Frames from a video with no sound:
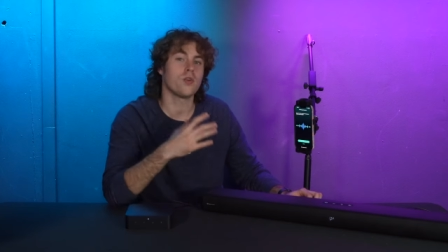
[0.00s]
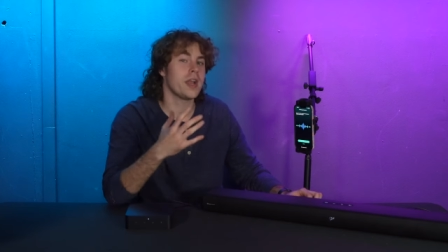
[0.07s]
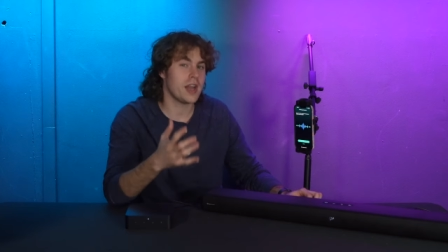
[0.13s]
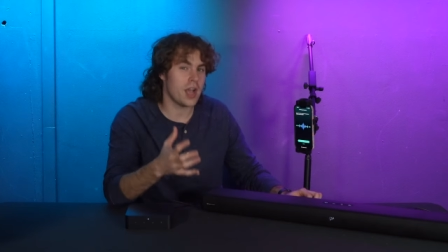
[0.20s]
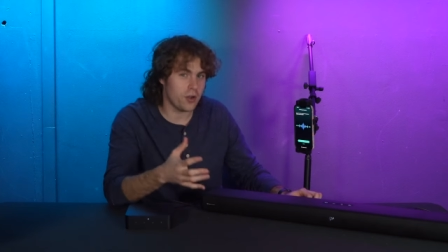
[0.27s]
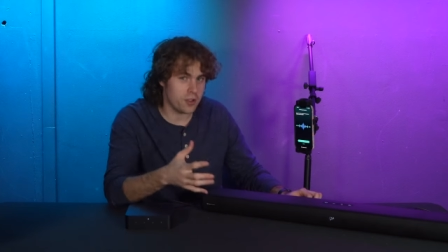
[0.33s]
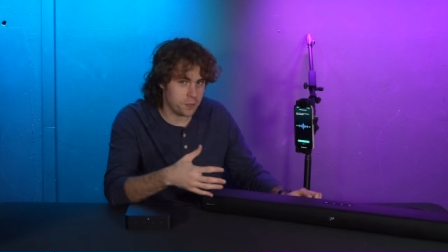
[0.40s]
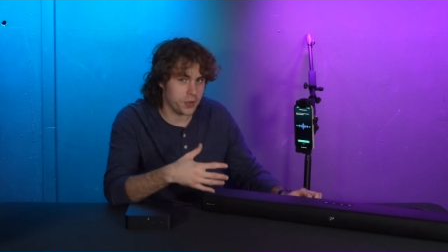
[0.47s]
so right
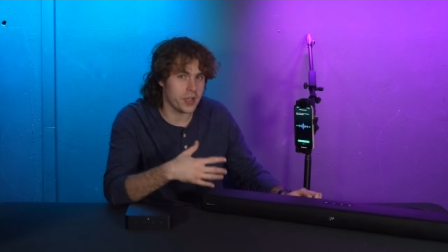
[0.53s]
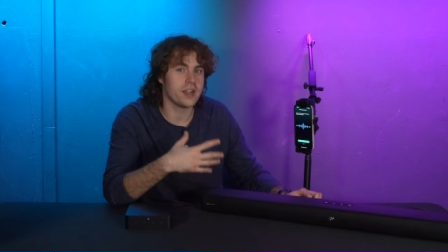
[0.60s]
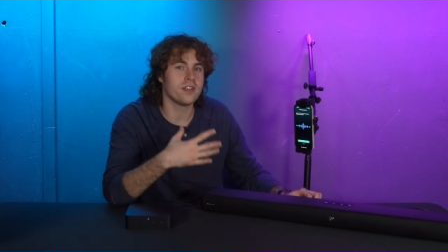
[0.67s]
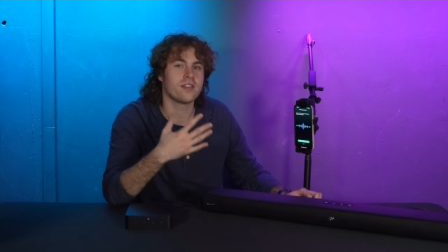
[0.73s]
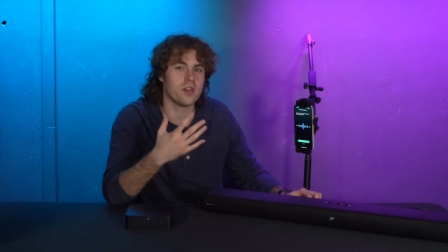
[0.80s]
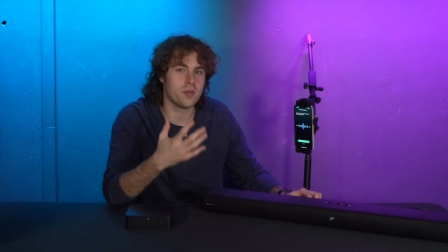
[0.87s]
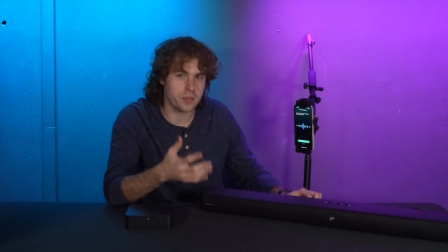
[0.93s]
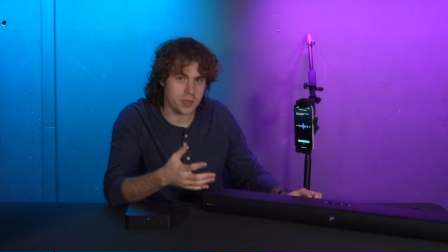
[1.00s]
now it's
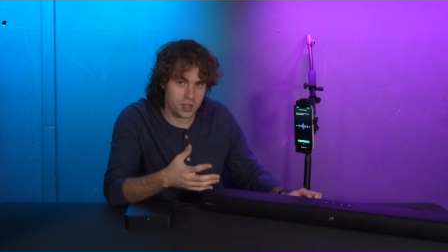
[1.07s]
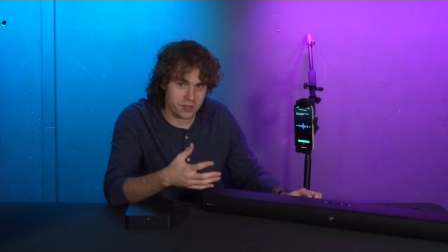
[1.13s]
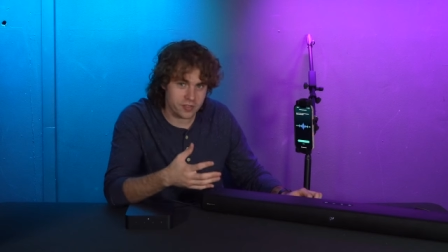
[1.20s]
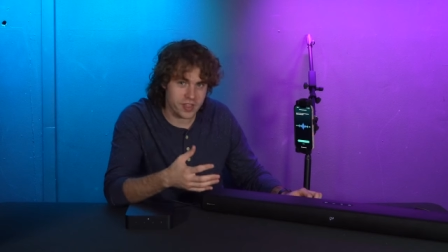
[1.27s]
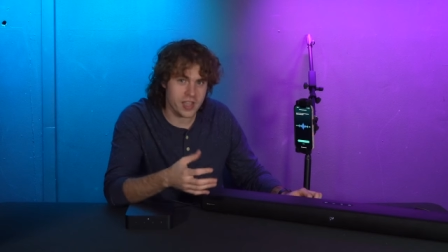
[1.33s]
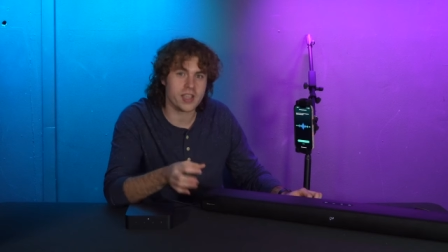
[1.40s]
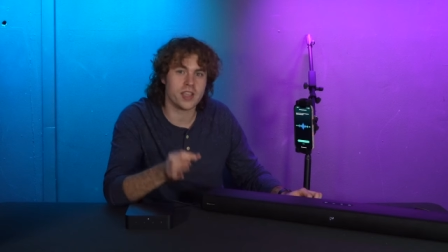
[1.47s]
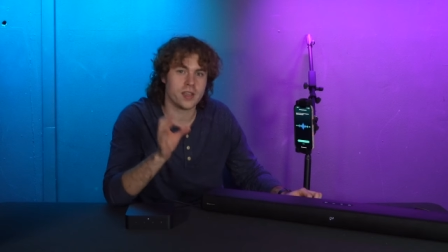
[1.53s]
playing some
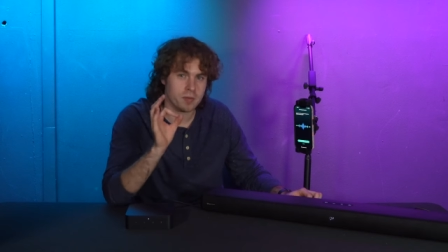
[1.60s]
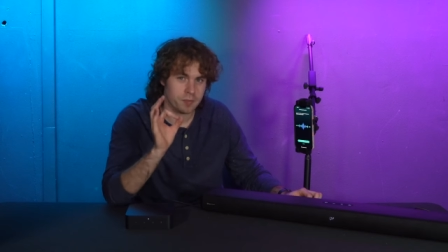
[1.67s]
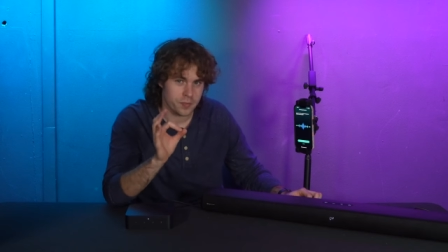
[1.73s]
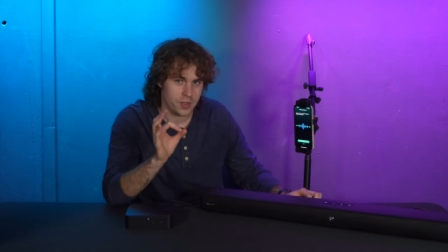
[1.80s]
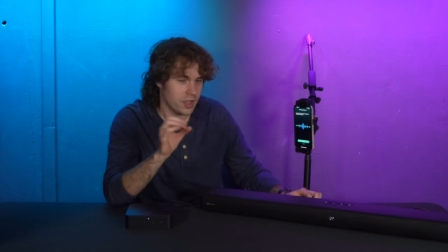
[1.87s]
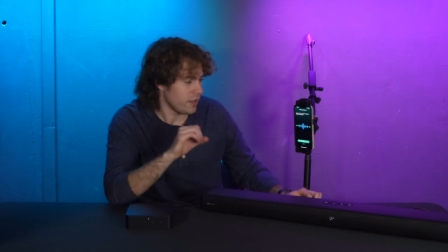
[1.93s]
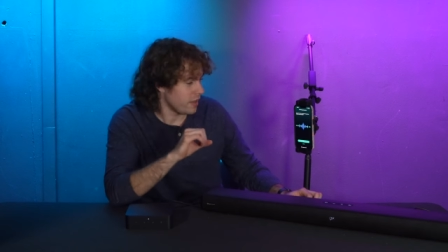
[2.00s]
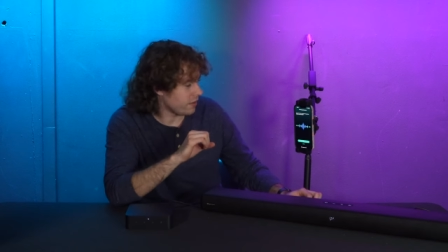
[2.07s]
music.
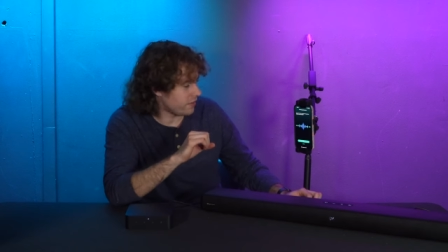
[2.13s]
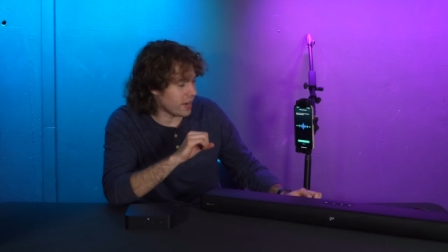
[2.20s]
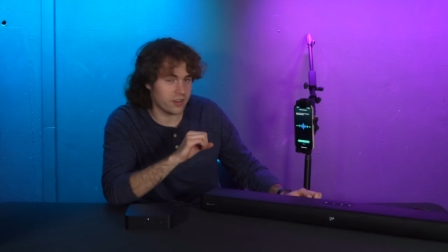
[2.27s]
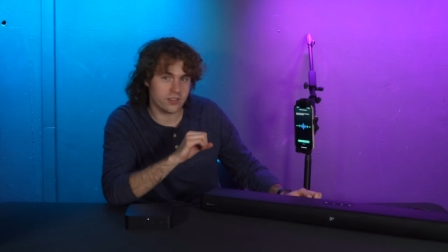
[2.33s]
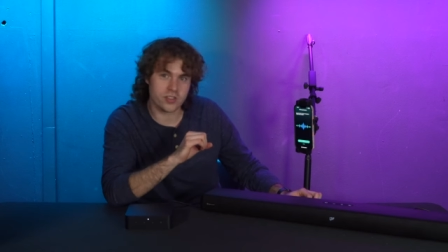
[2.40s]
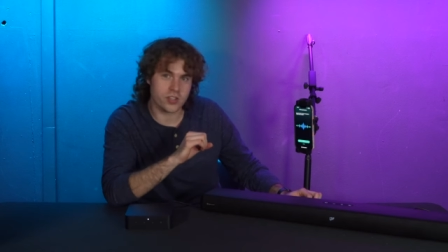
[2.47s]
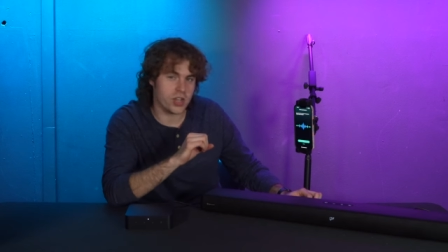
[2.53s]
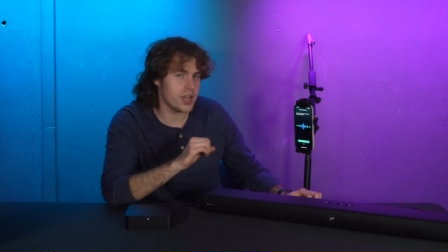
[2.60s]

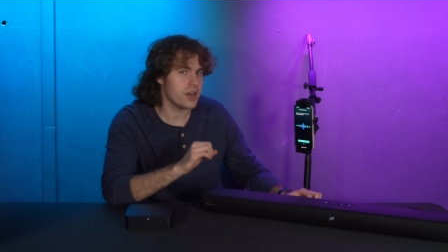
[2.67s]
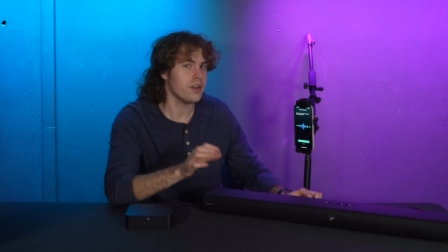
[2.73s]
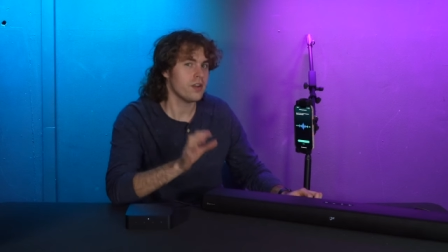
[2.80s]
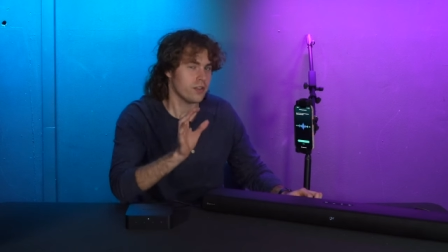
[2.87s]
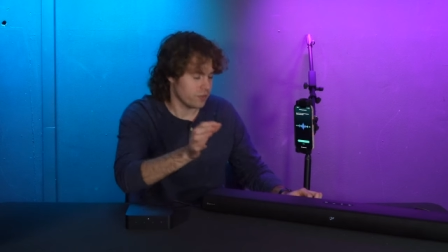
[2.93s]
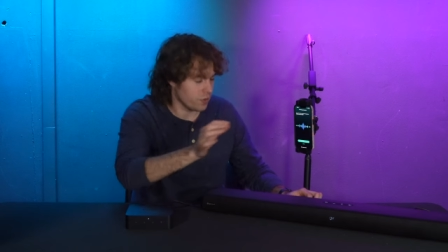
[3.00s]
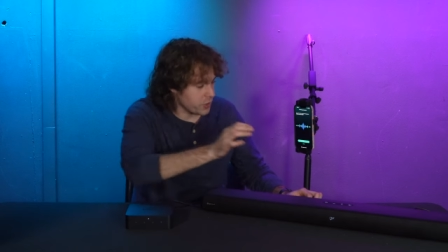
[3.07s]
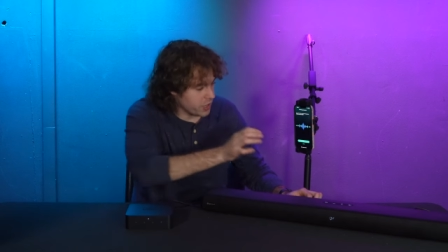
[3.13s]
Sounds
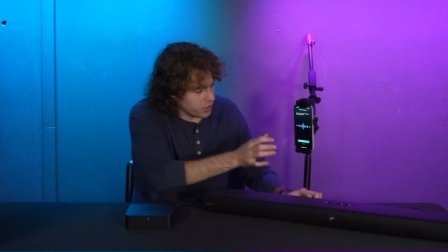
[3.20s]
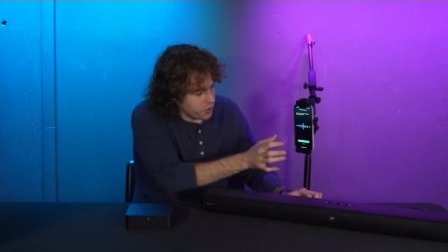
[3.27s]
good, so we